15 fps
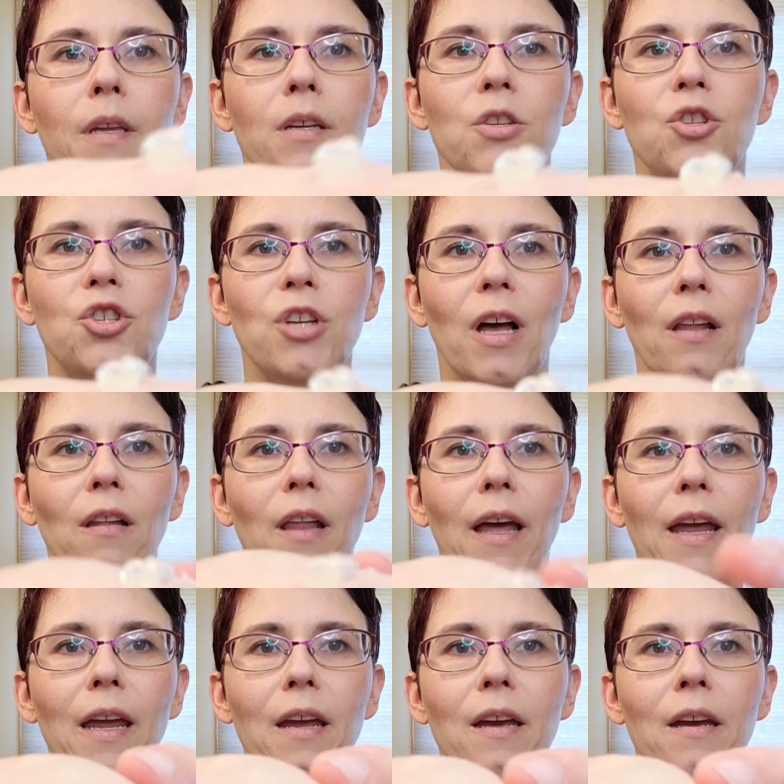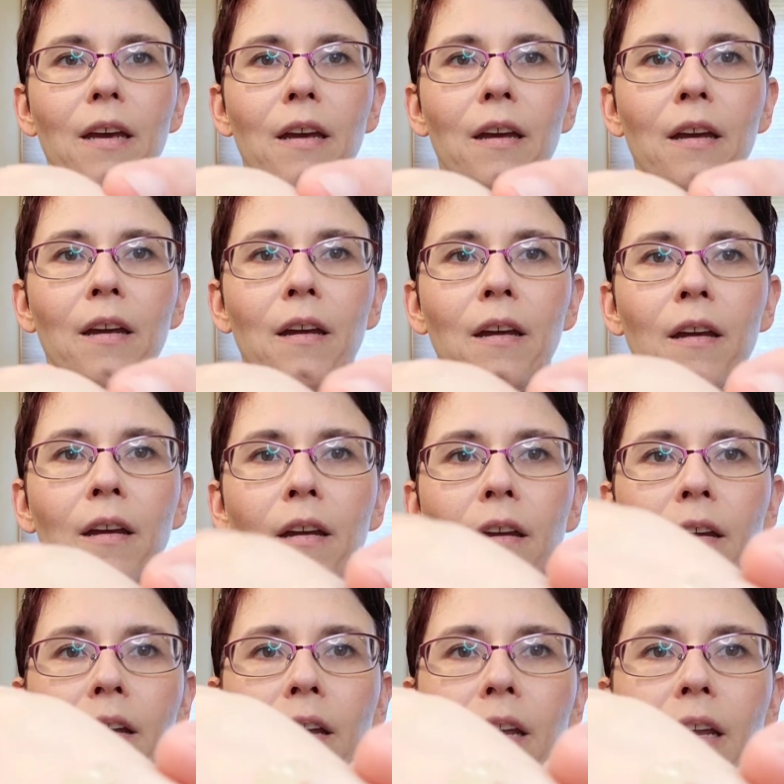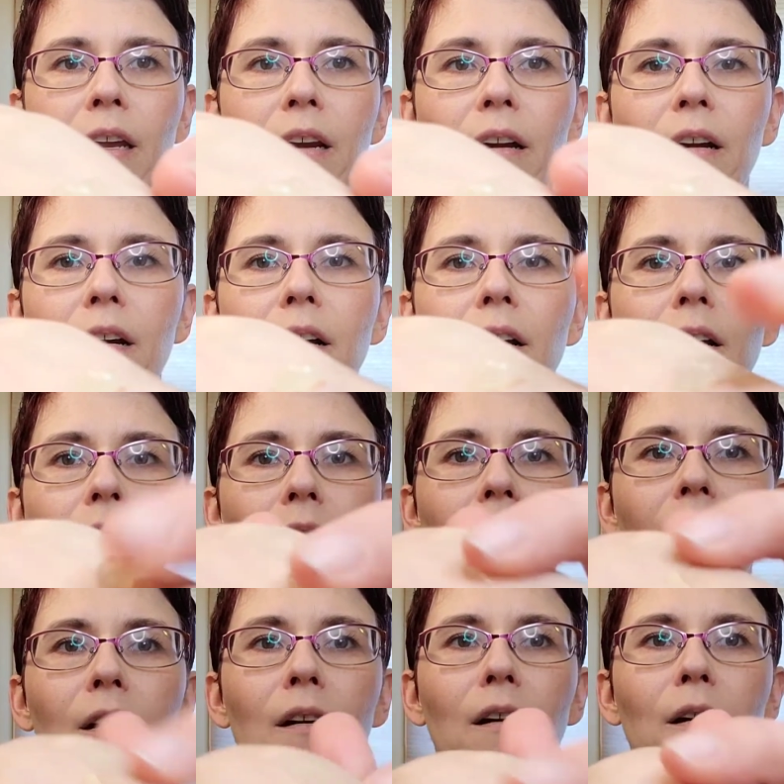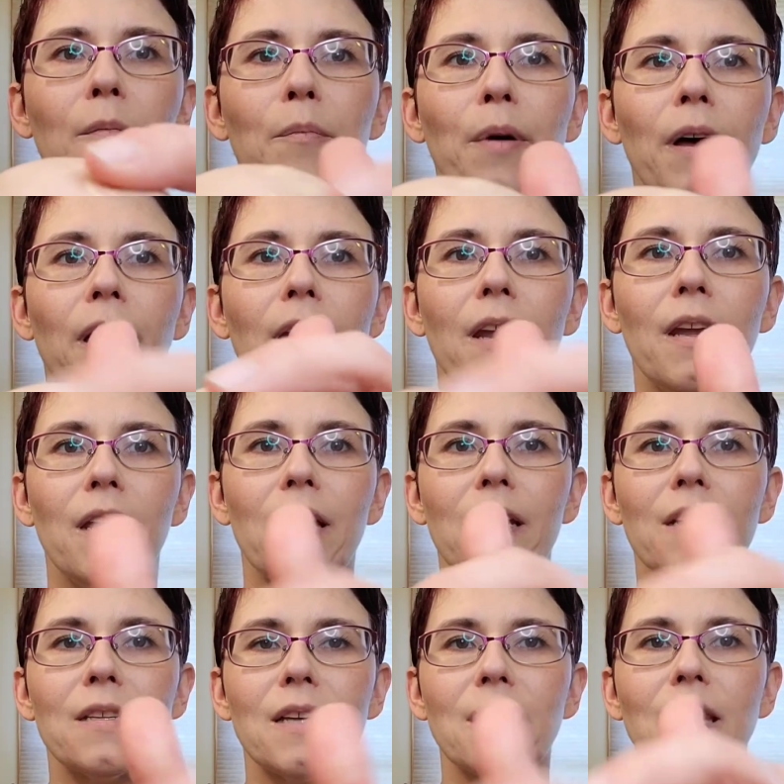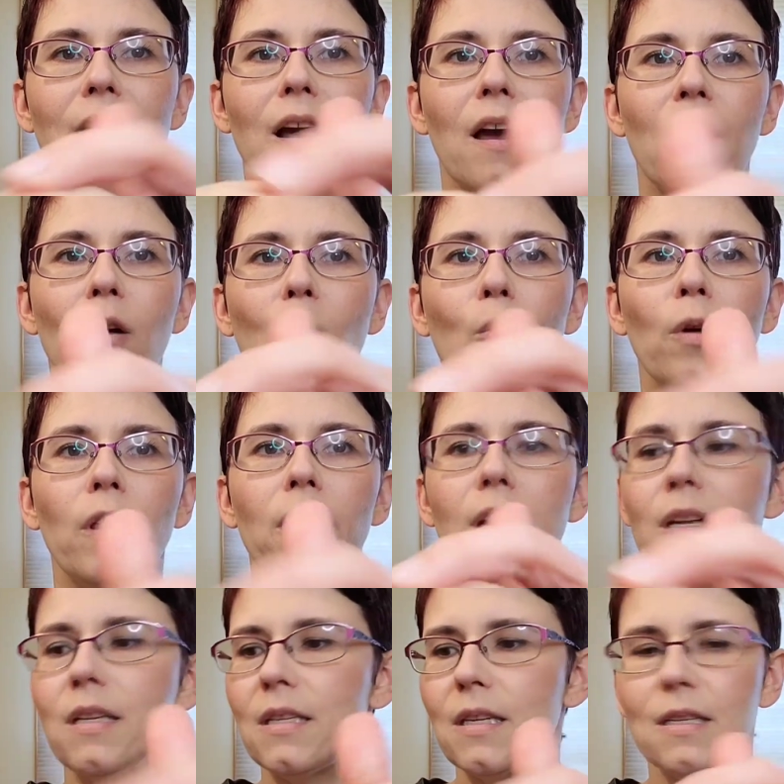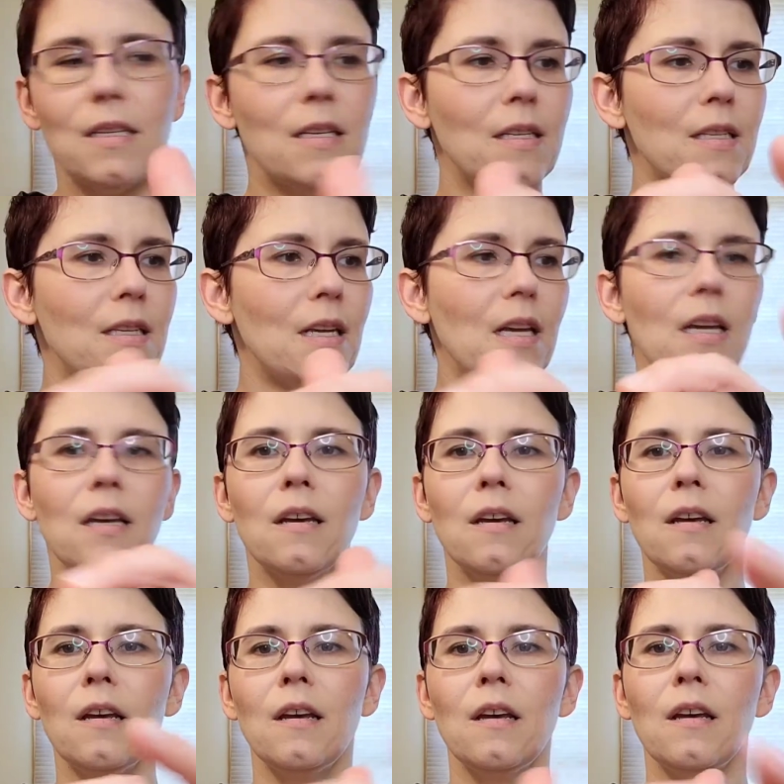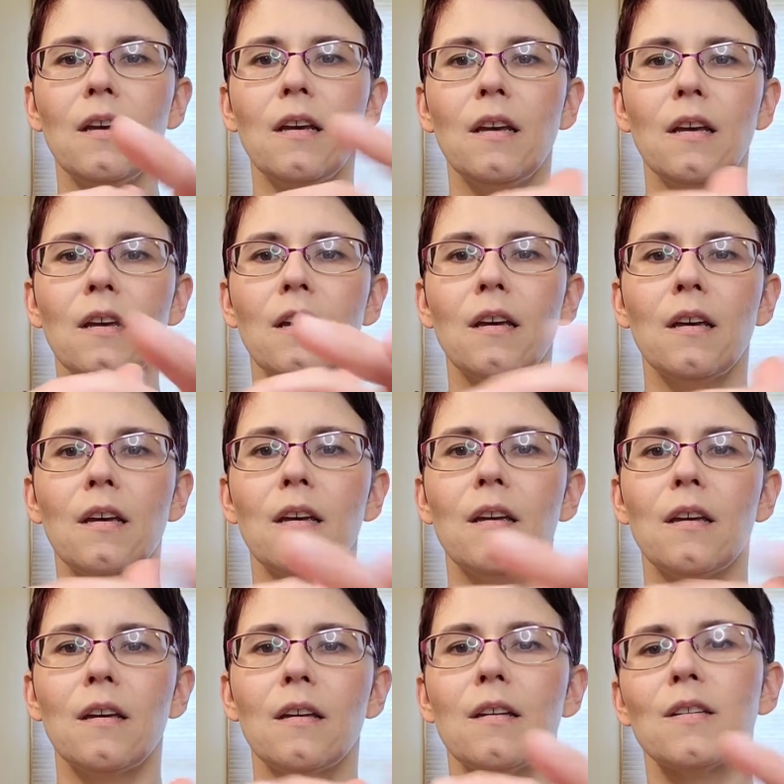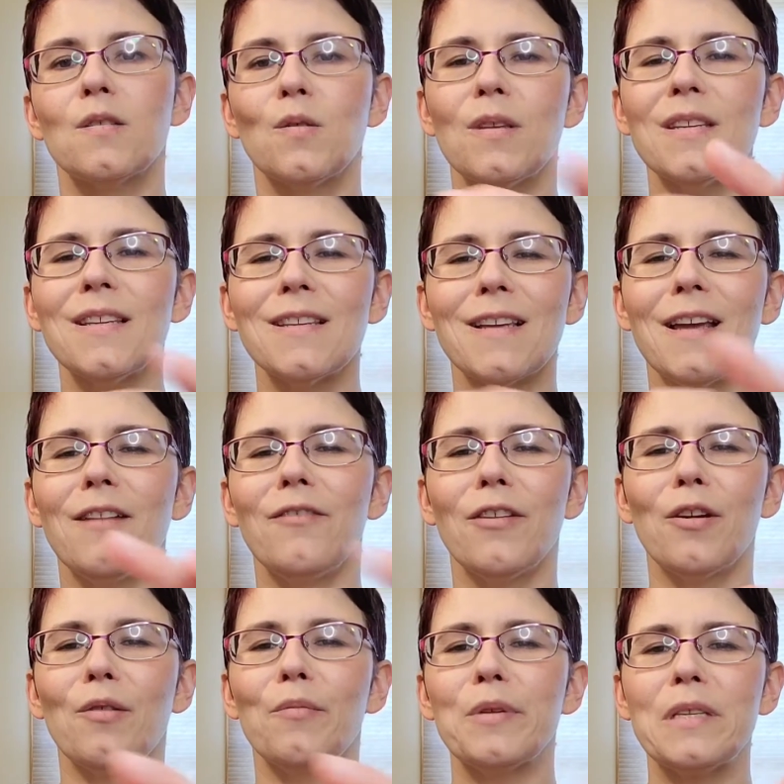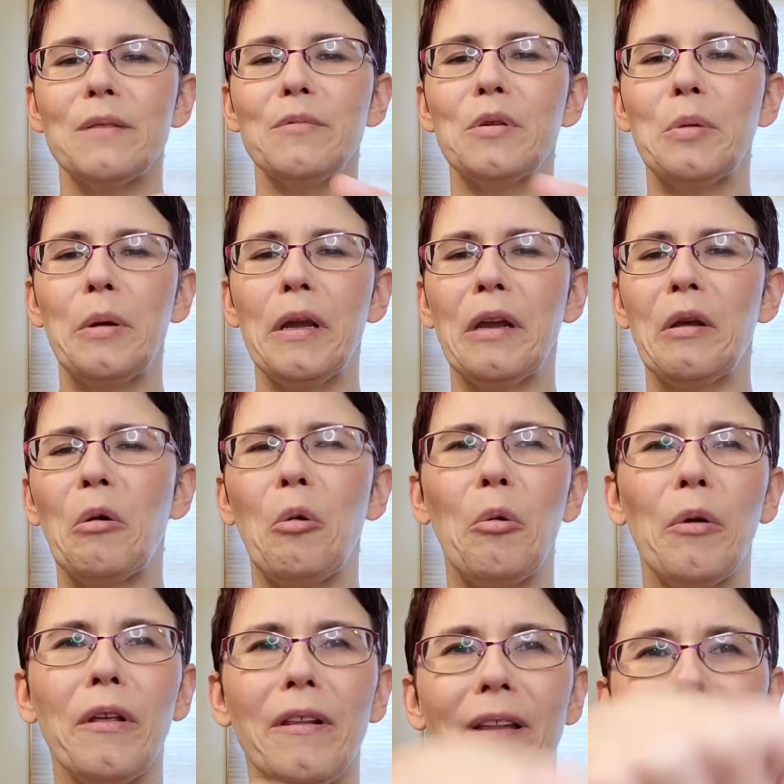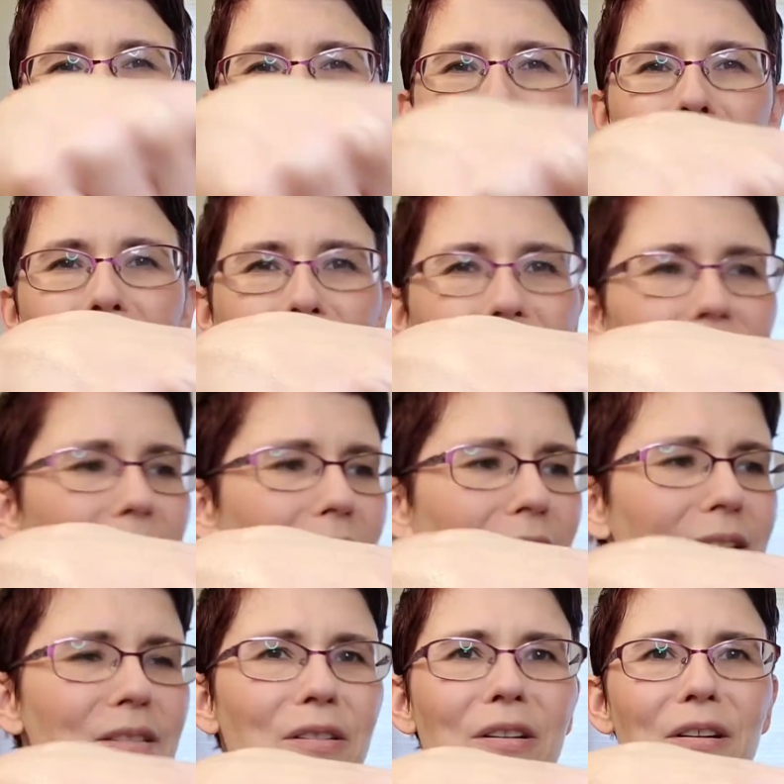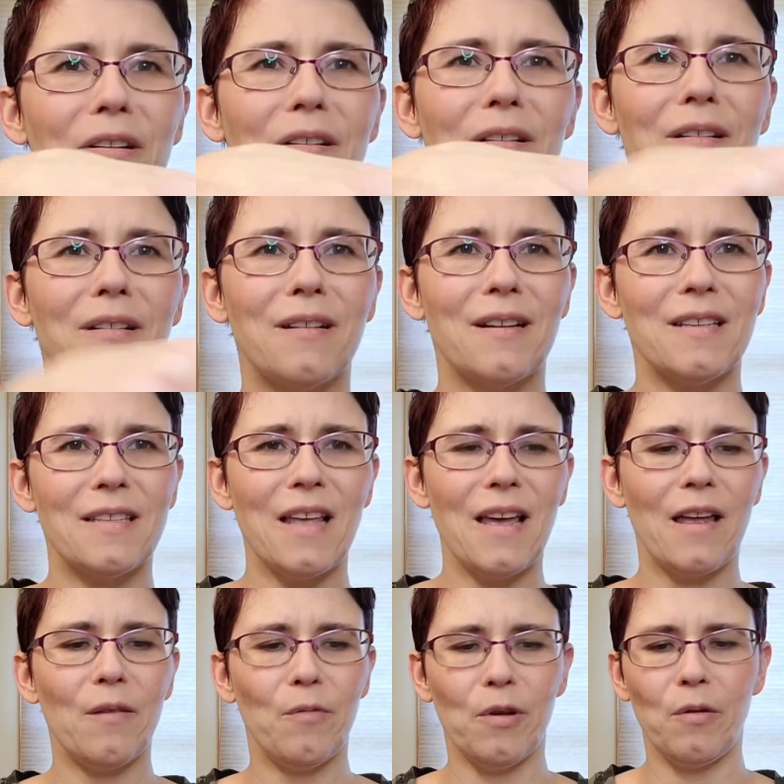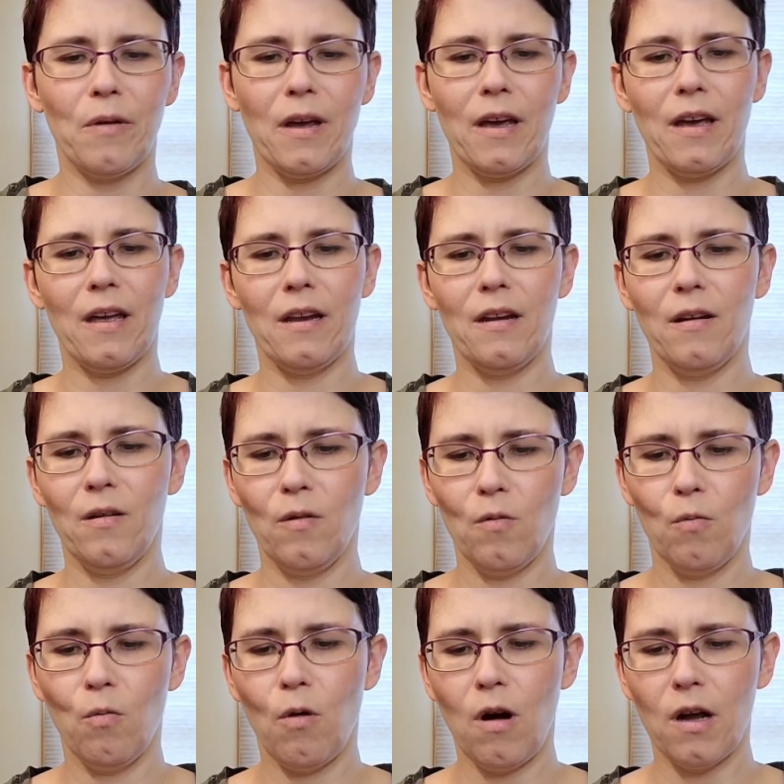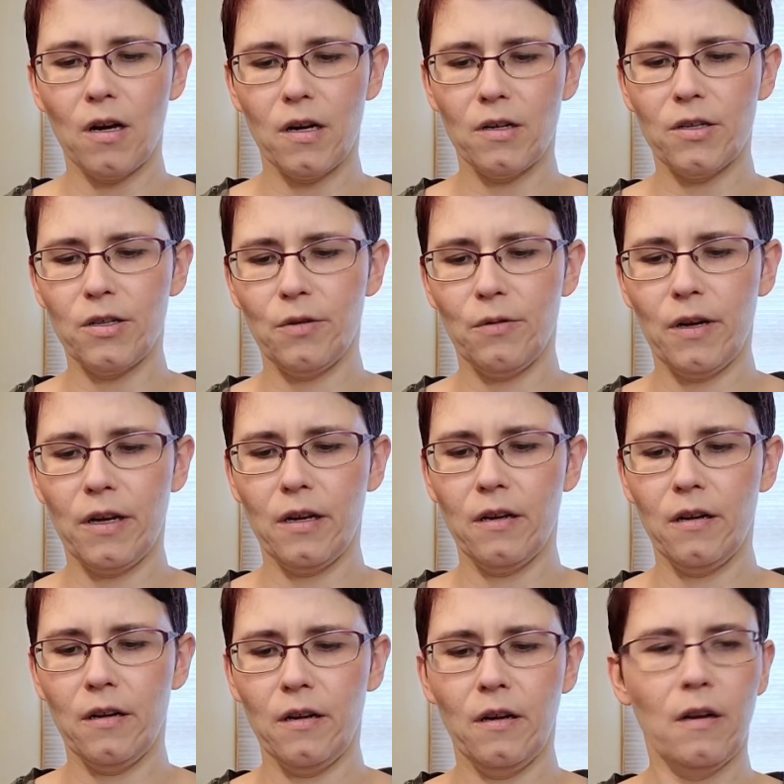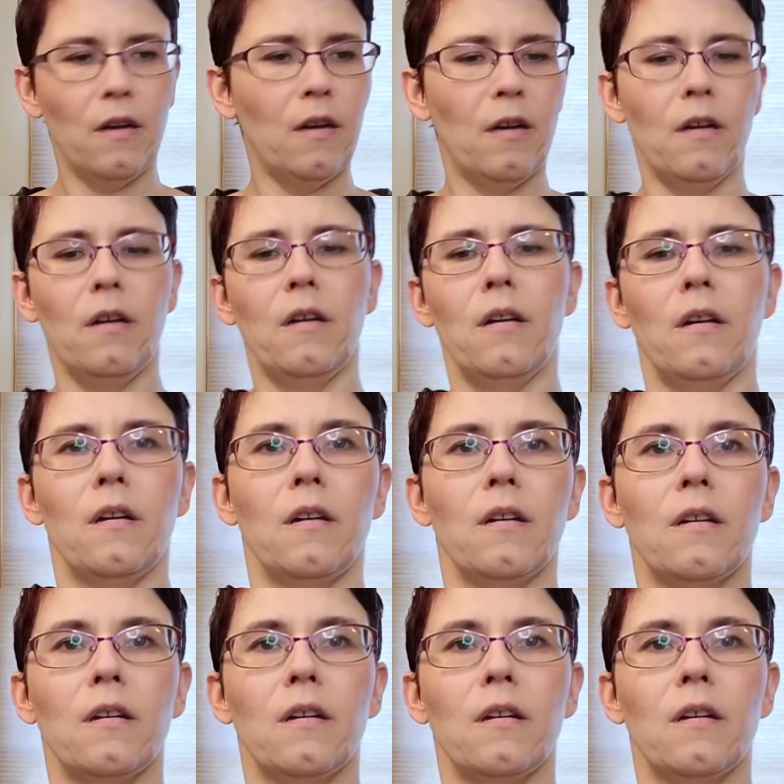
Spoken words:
gel-like here, but it's got that kind of oily consistency. So this is kind of like almost in between an oil and a milk cleanser, because then when you add water to it, it's